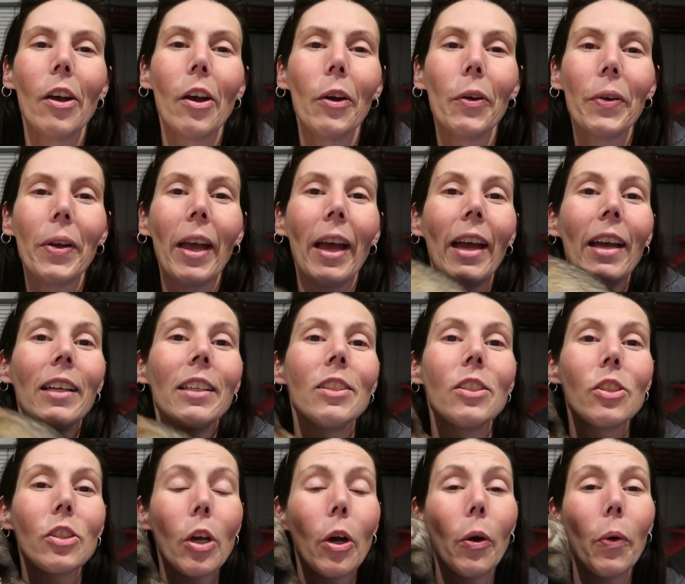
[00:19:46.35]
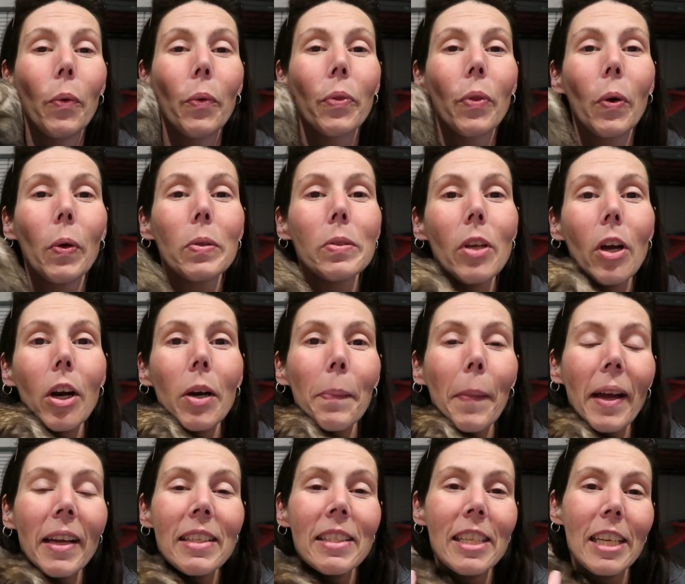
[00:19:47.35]
Okay, so those are
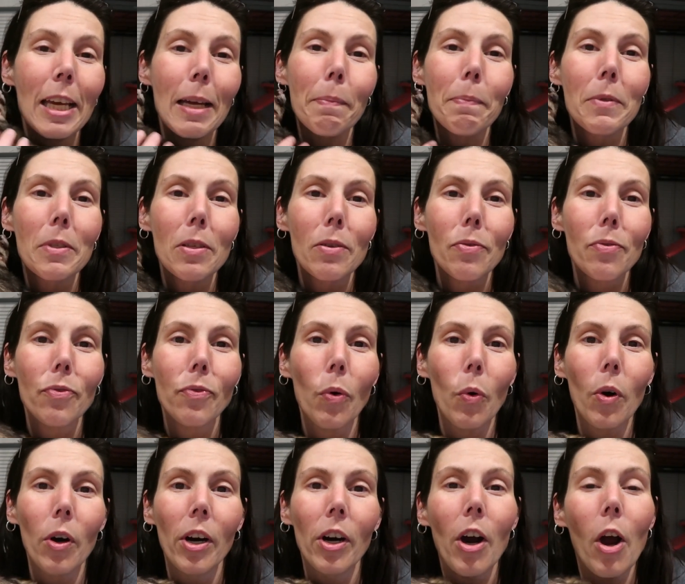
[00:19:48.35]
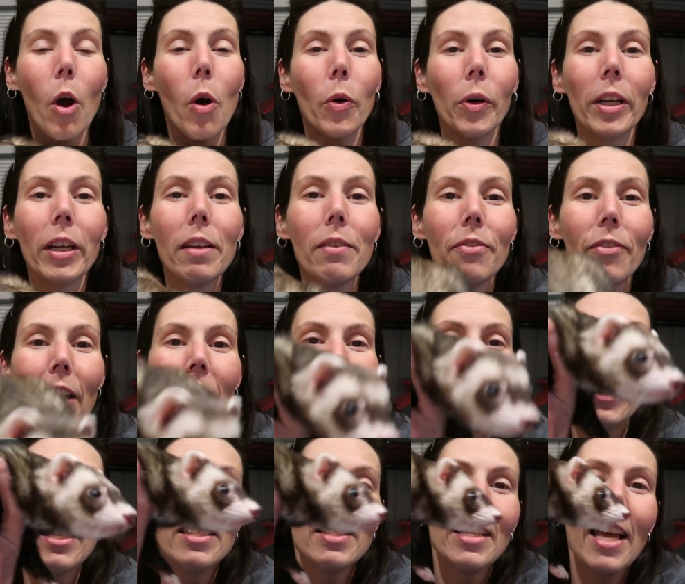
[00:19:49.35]
my tips for owning
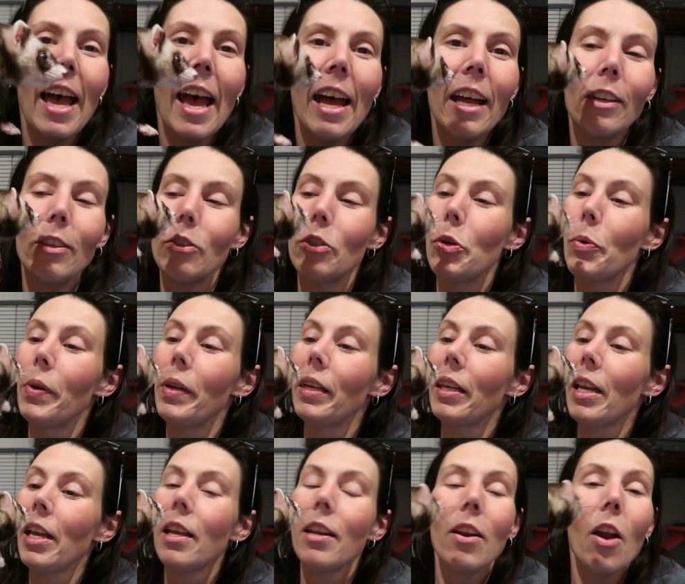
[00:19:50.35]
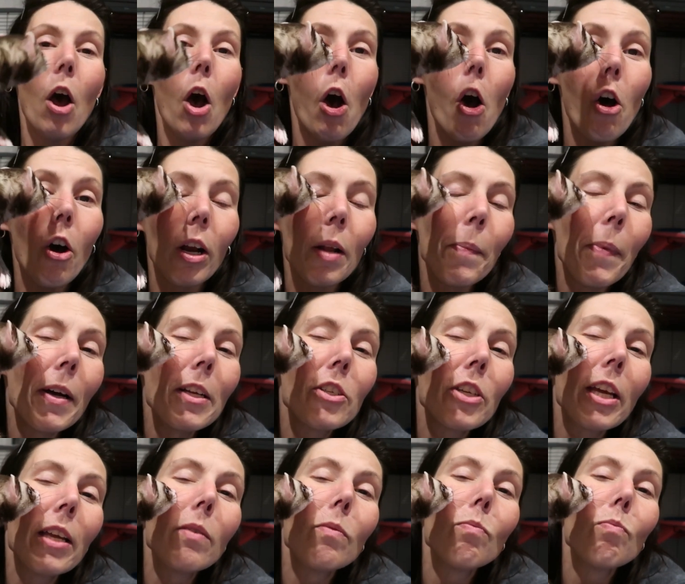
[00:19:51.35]
ferrets and doing it on a
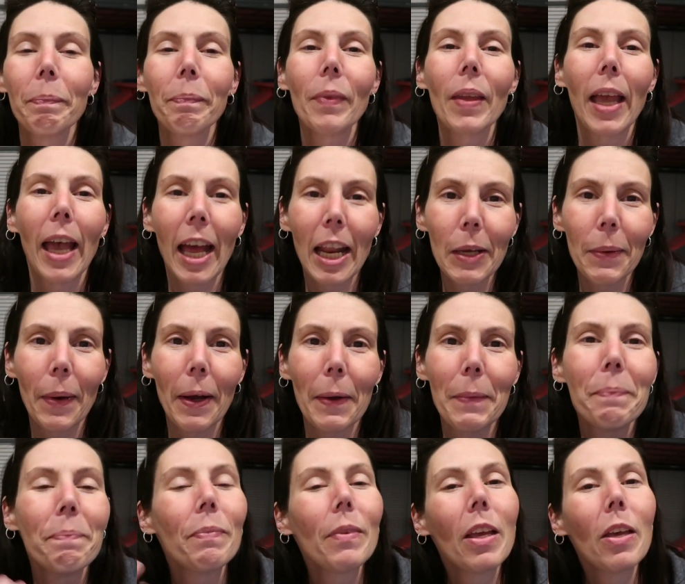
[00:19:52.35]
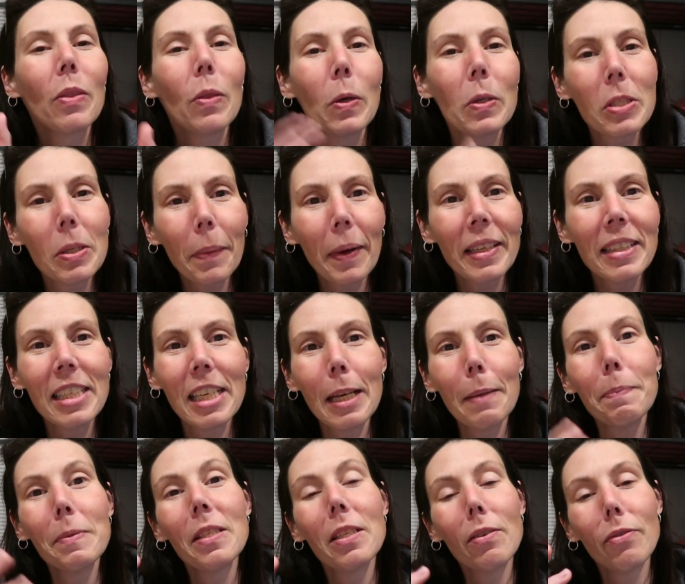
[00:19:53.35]
budget. Anyway, those are my
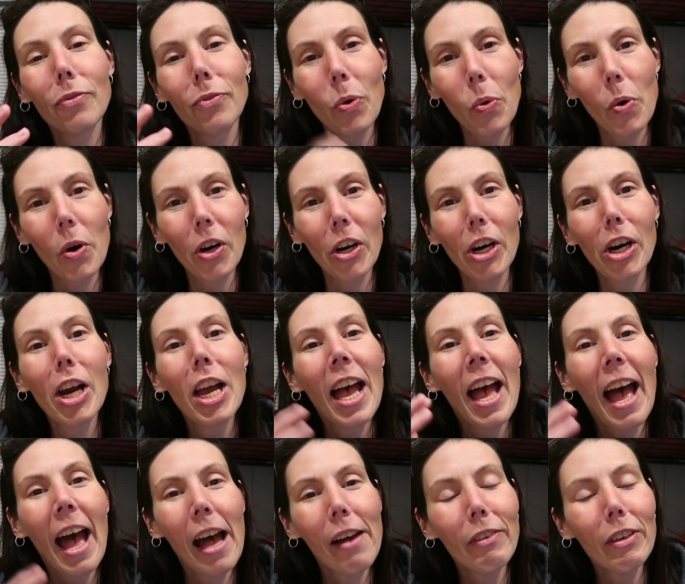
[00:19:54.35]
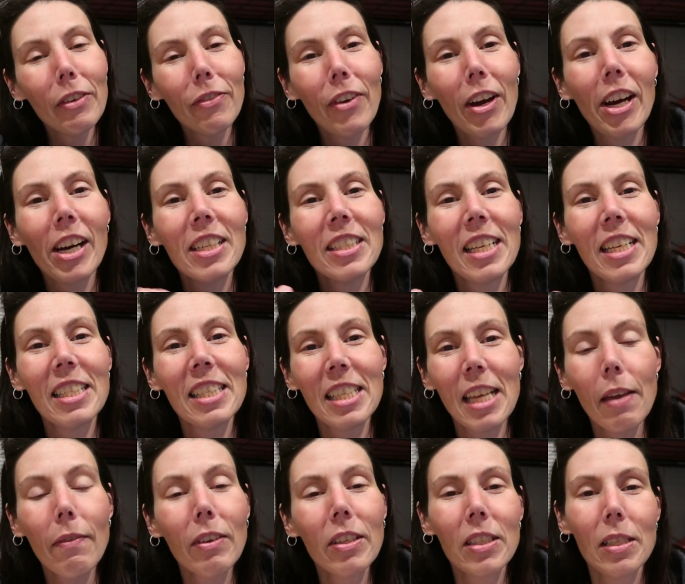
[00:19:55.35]
tips for having ferrets and
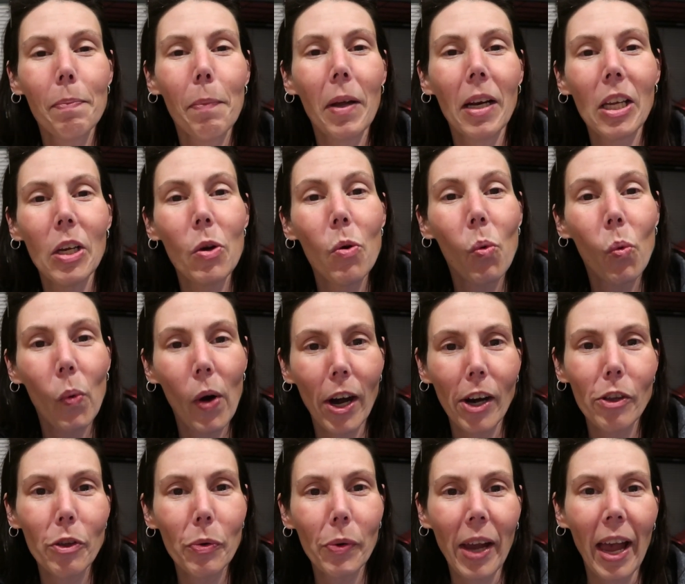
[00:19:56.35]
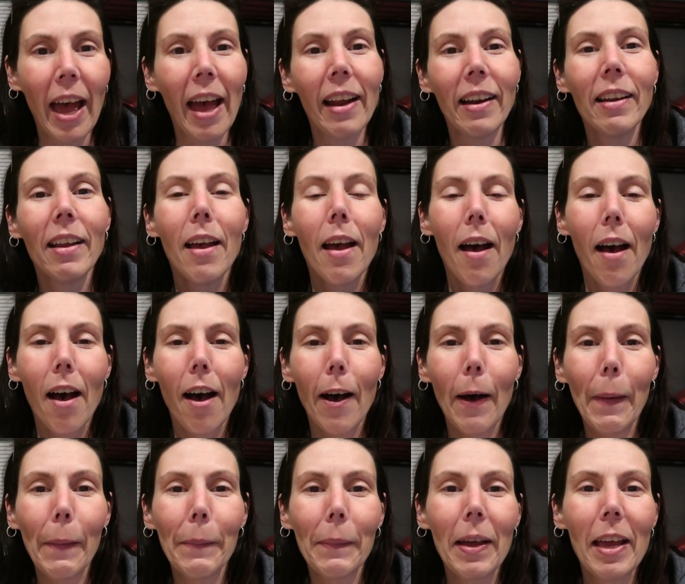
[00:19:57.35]
saving some money where you can.
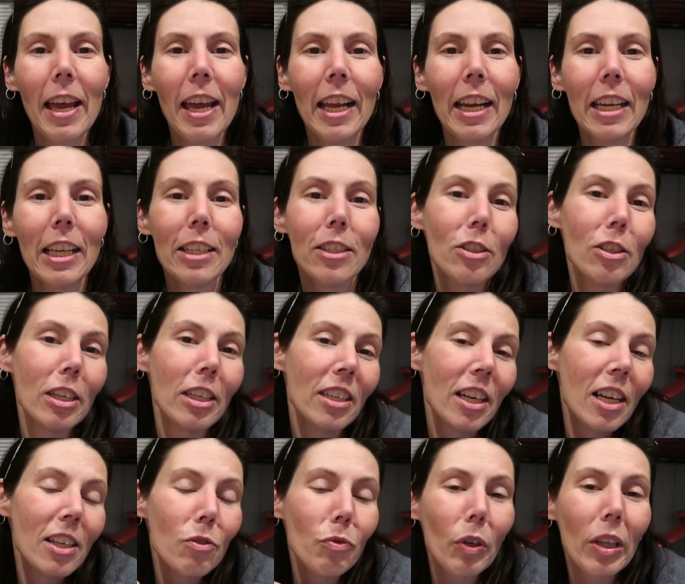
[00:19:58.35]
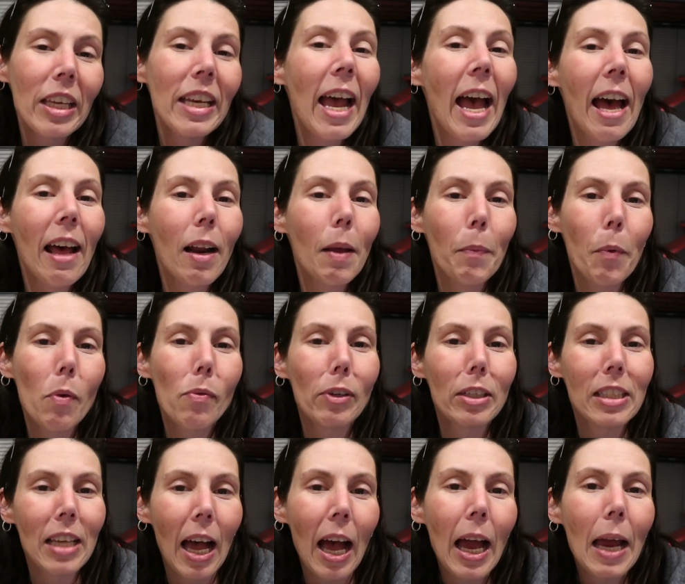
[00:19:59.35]
It does really add up
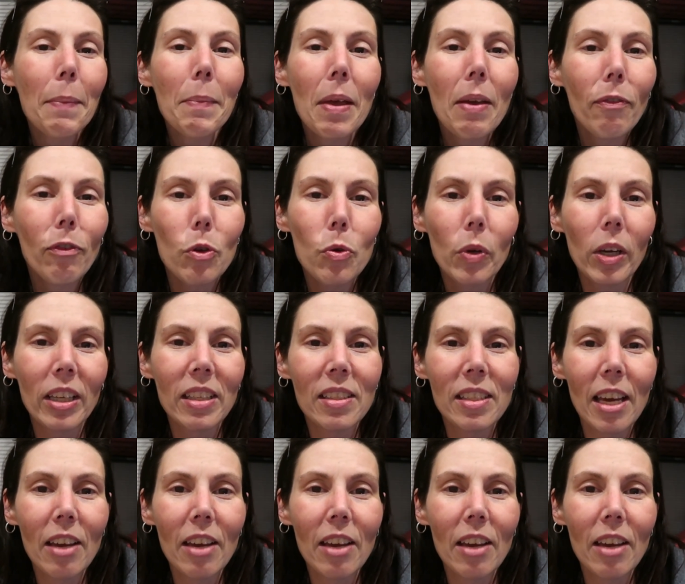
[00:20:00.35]
over time. If you can